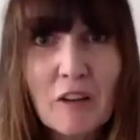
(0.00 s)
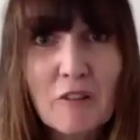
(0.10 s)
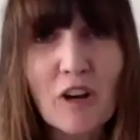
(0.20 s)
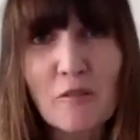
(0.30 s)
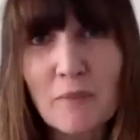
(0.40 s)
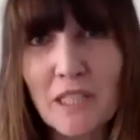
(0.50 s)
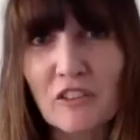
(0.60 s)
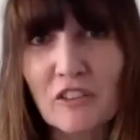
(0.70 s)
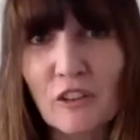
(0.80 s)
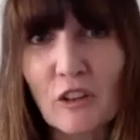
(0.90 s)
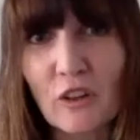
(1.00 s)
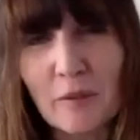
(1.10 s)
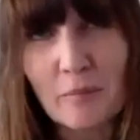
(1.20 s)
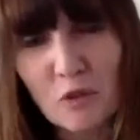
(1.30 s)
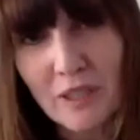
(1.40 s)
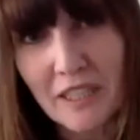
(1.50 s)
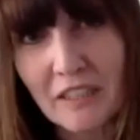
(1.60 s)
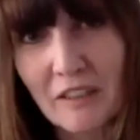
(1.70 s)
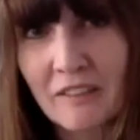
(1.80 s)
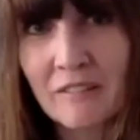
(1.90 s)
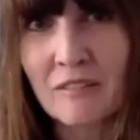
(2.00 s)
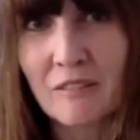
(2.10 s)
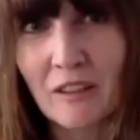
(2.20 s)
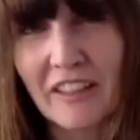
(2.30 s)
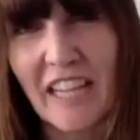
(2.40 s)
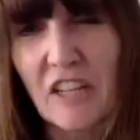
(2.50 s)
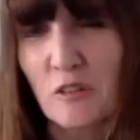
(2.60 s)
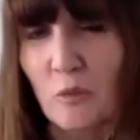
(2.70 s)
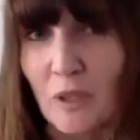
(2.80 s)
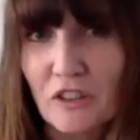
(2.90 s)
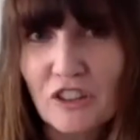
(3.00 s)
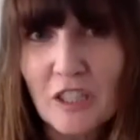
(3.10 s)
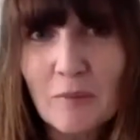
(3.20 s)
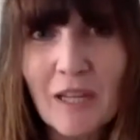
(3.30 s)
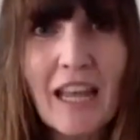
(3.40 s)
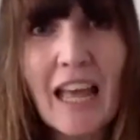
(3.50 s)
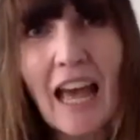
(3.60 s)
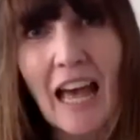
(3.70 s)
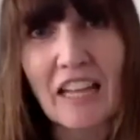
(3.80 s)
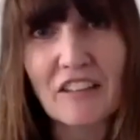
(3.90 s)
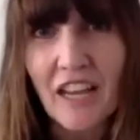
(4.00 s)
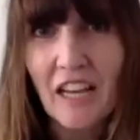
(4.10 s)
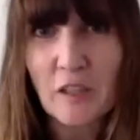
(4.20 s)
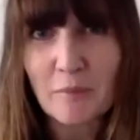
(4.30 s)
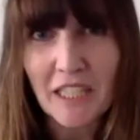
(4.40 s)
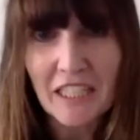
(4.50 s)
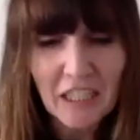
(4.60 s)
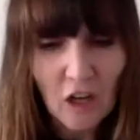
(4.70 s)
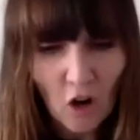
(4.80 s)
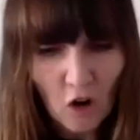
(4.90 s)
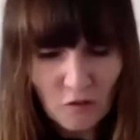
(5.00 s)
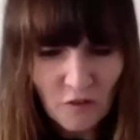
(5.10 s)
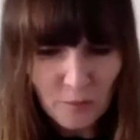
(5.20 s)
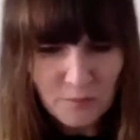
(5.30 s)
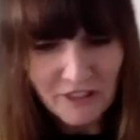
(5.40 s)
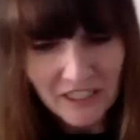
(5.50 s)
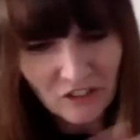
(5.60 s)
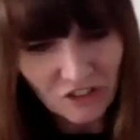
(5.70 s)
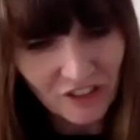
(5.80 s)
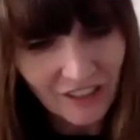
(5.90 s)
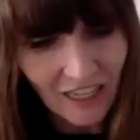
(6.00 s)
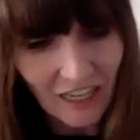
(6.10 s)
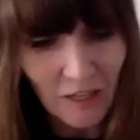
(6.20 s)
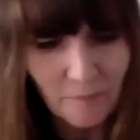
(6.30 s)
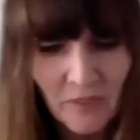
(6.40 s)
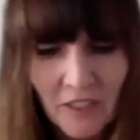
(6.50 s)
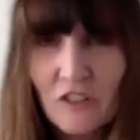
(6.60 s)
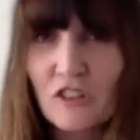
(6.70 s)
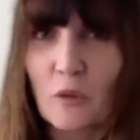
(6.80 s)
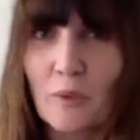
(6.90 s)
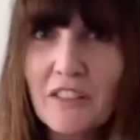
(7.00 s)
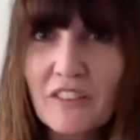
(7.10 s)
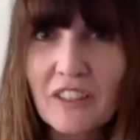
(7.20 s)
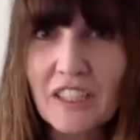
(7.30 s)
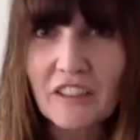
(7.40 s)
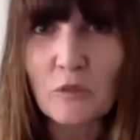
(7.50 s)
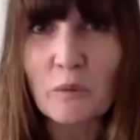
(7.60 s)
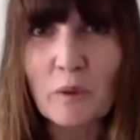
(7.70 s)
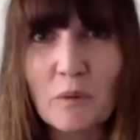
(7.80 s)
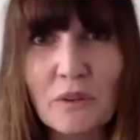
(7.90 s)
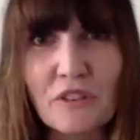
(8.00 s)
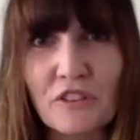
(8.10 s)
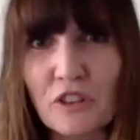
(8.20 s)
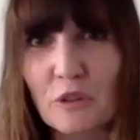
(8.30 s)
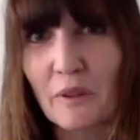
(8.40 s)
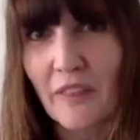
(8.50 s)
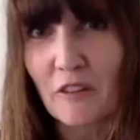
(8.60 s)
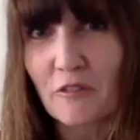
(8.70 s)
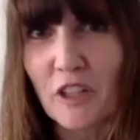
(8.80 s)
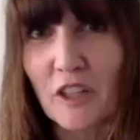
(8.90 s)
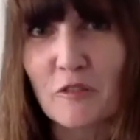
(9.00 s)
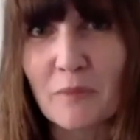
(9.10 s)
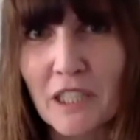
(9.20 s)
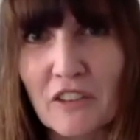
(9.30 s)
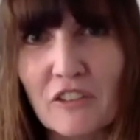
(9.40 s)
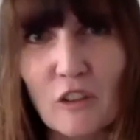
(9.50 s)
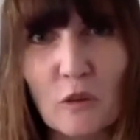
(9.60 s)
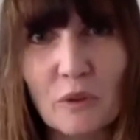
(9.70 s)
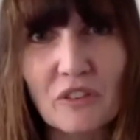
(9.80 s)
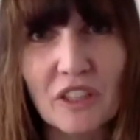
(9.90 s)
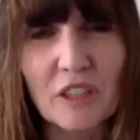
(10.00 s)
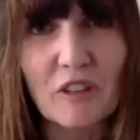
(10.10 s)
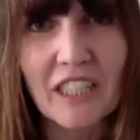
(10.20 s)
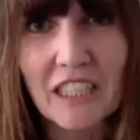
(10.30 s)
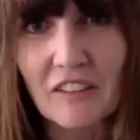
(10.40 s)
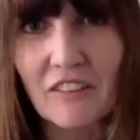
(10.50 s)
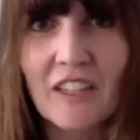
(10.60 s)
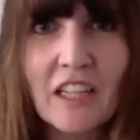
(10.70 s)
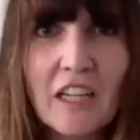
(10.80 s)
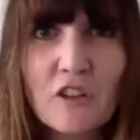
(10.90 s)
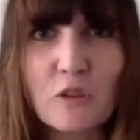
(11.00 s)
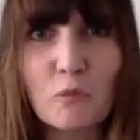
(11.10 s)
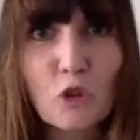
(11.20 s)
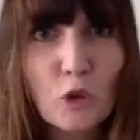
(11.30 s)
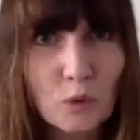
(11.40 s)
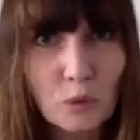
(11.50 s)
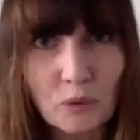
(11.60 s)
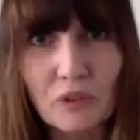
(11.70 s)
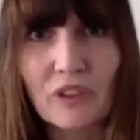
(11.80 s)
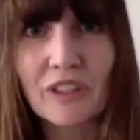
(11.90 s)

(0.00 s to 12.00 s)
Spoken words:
5-minute slot in between at the end of worship and at the beginning of the preach. So we decided what we wanted to do with that 5-minute slot was to give our kids some tools.